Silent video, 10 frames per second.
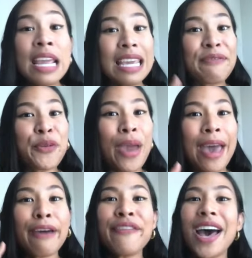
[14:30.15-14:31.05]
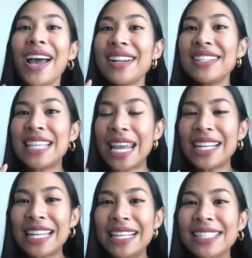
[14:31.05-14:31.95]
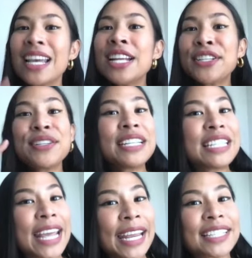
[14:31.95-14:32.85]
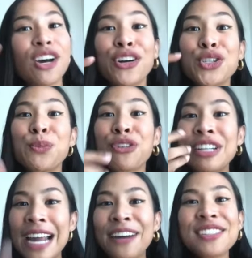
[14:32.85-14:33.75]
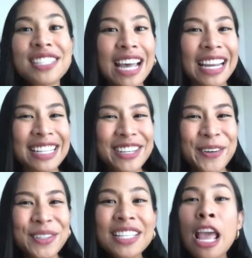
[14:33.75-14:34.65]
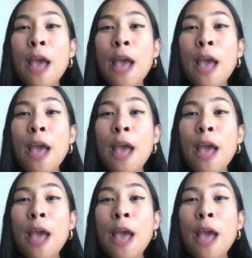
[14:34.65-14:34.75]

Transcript: If you have other techniques to detect or to pronounce Thai tones,